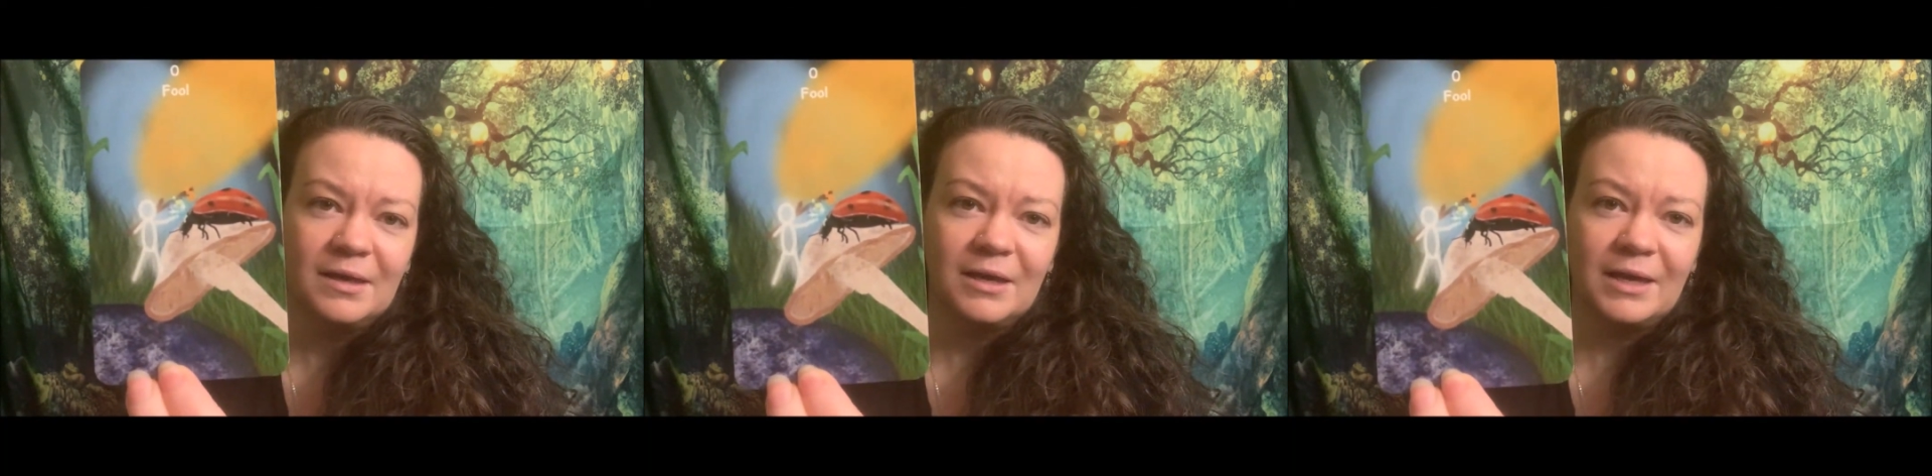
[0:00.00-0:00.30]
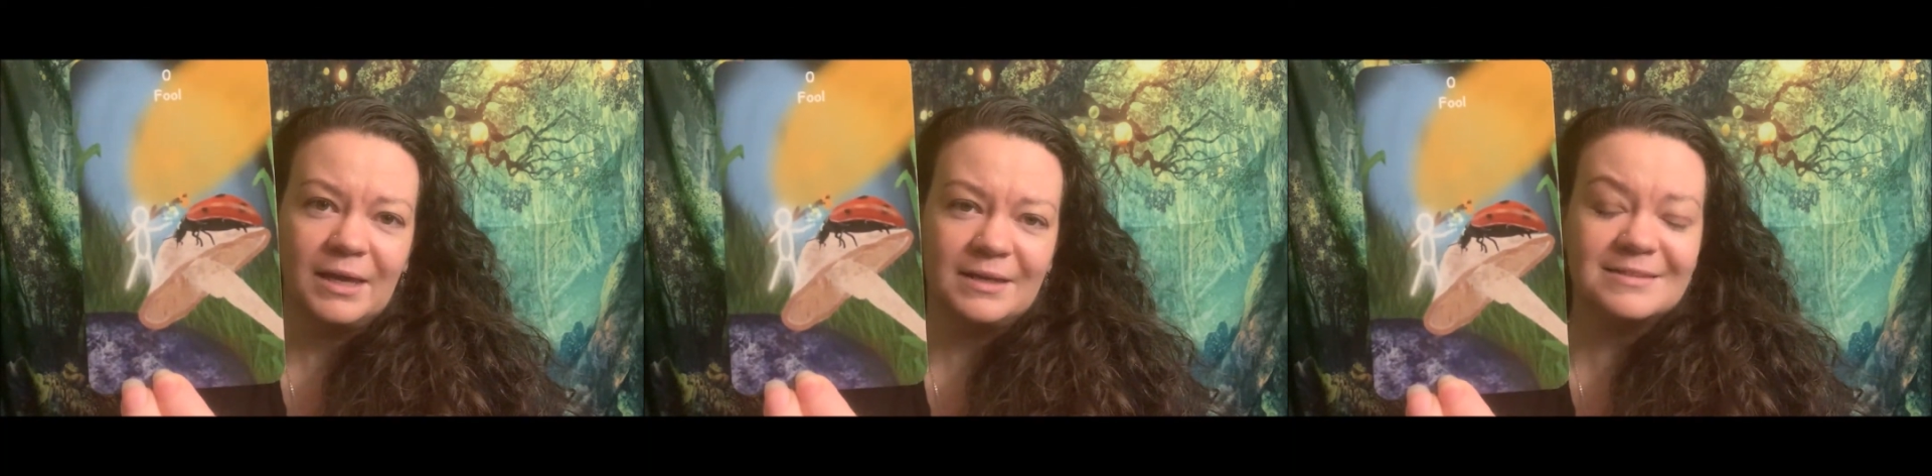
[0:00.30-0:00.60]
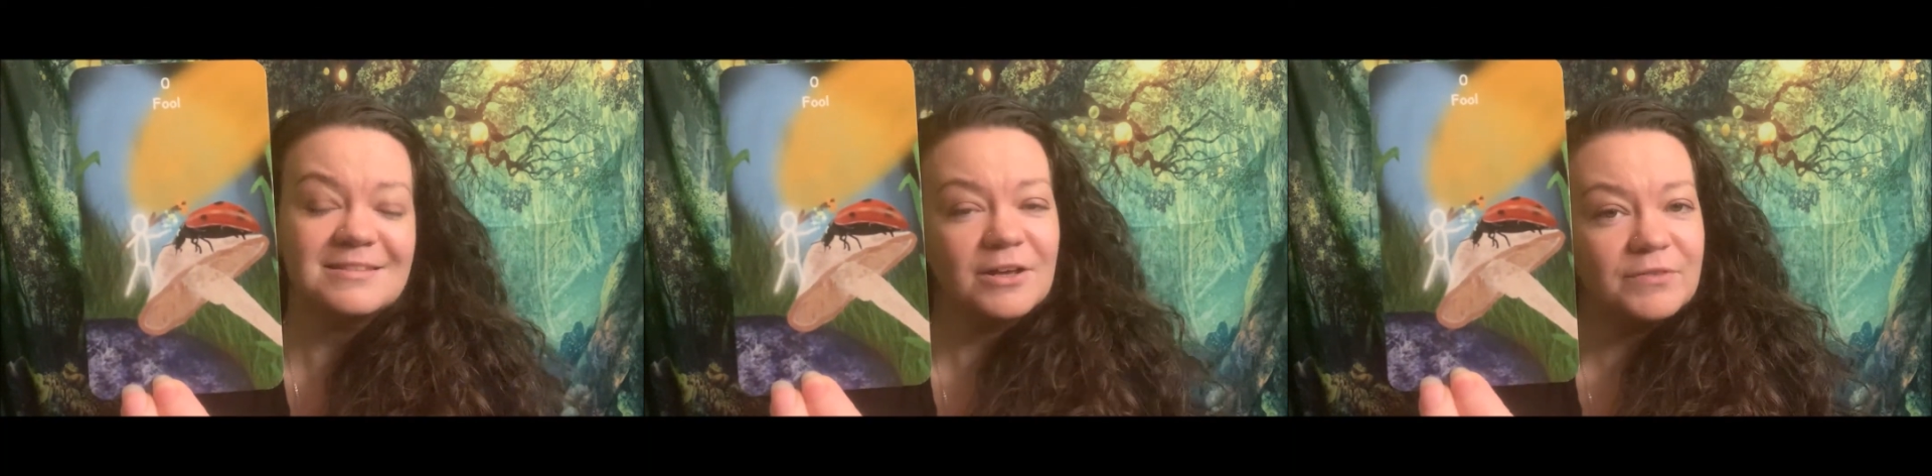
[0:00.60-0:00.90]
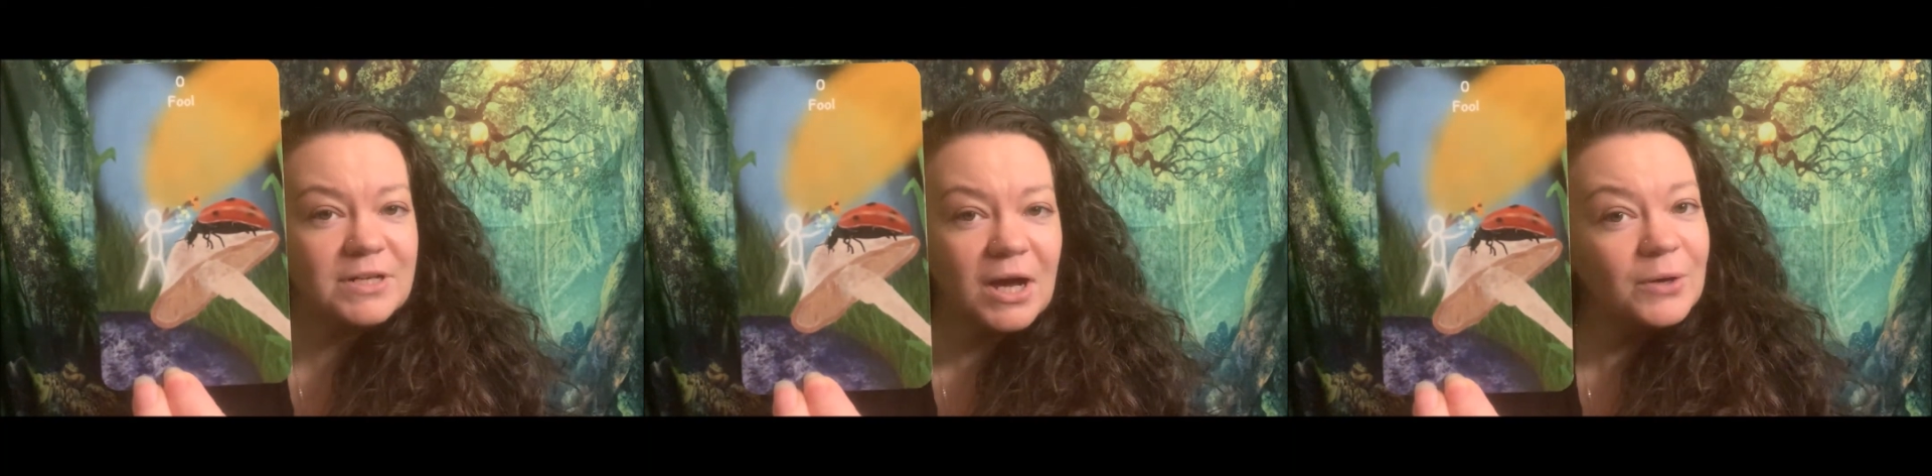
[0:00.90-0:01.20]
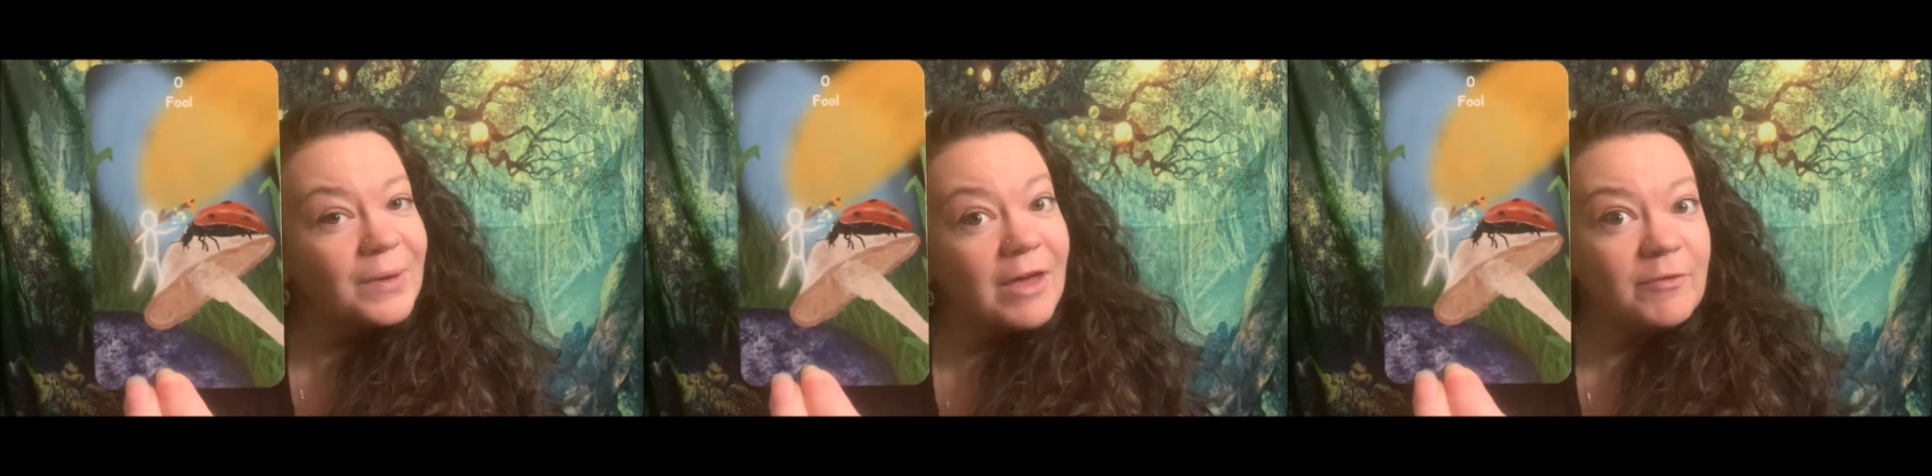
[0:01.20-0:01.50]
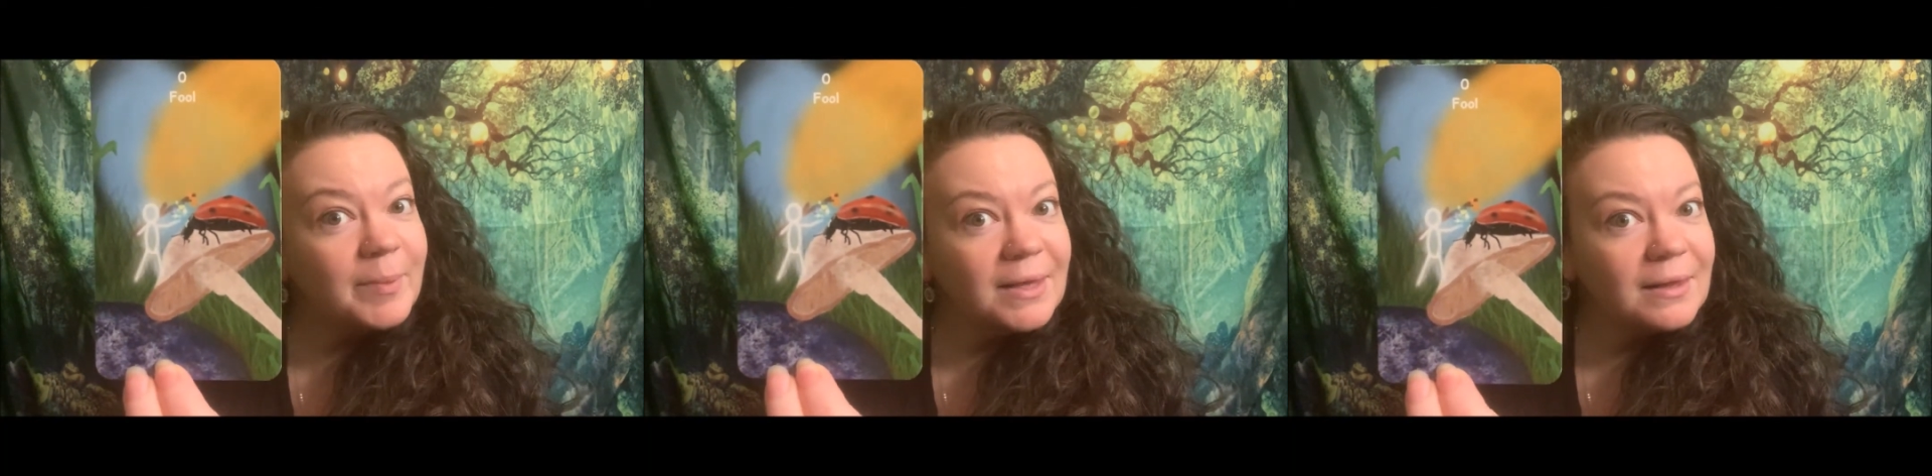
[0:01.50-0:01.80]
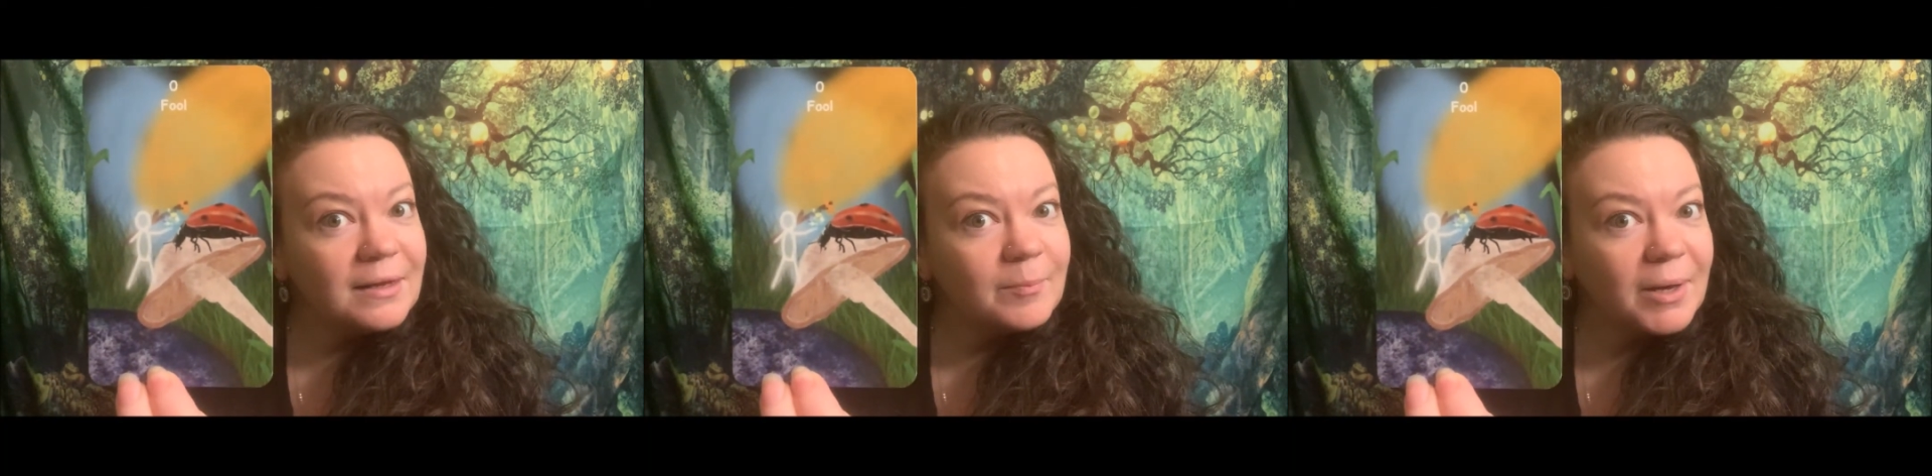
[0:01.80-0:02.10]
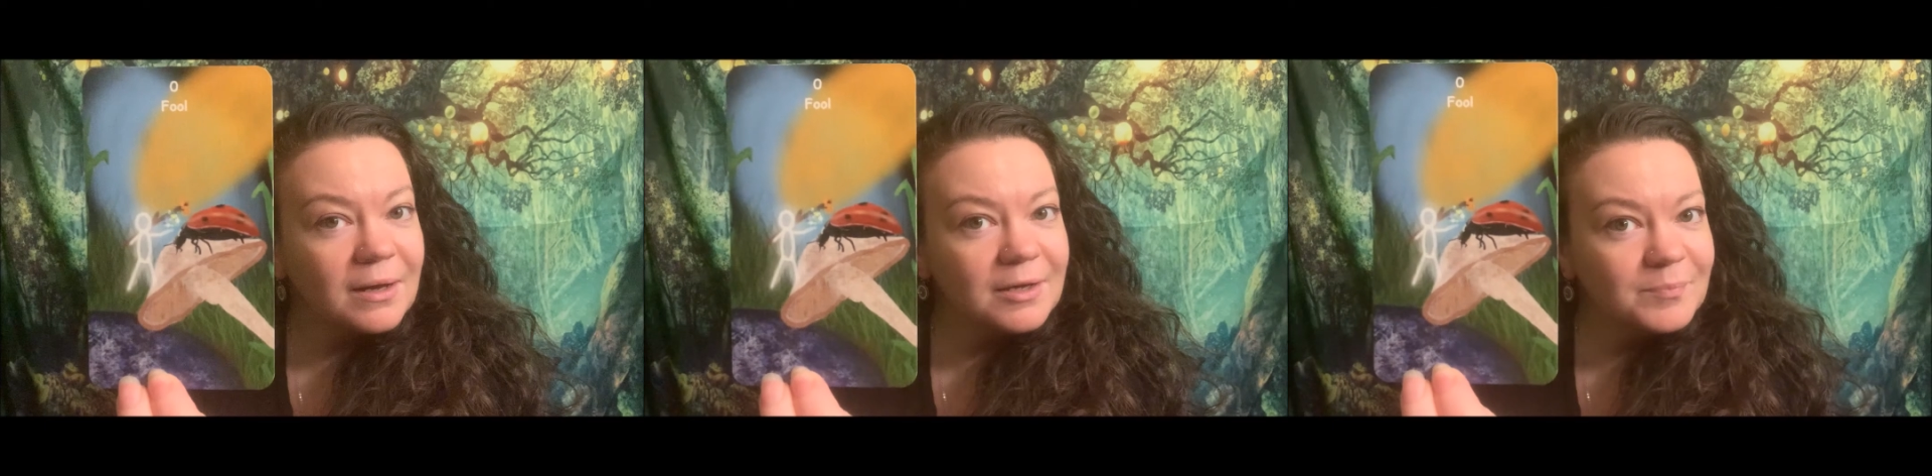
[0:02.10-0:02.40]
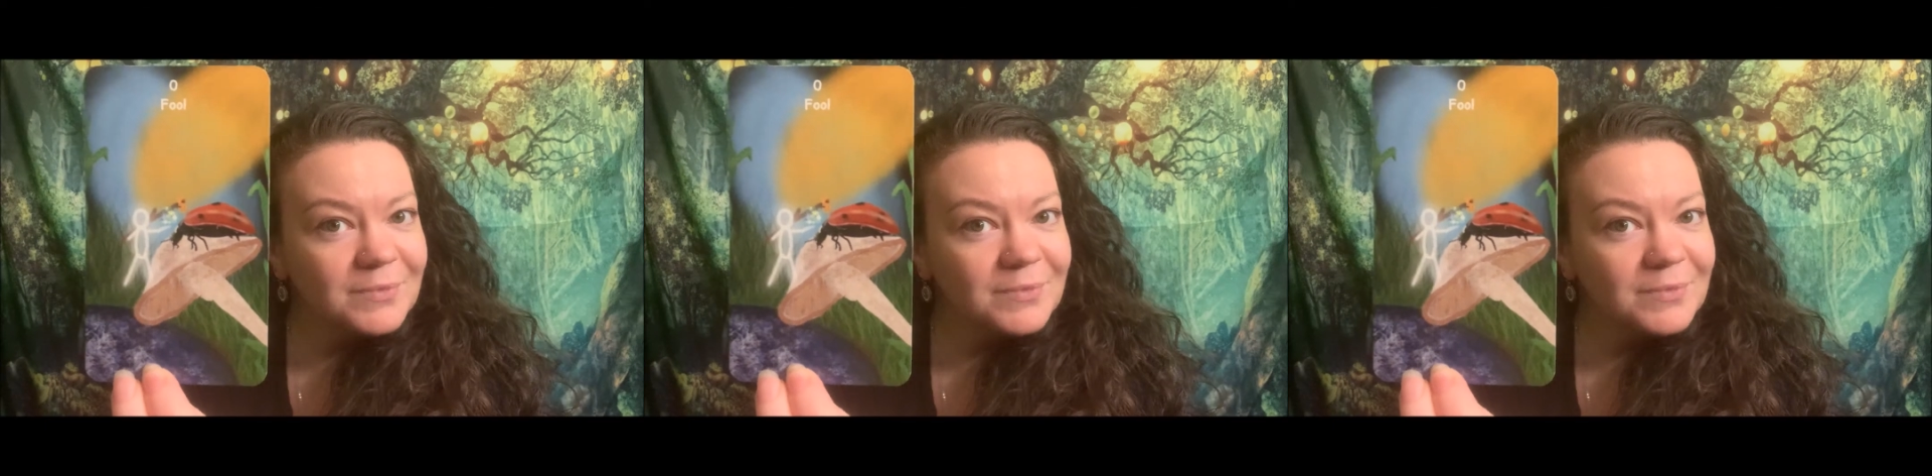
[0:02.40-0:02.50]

And instead of a dog, we have a big ladybug.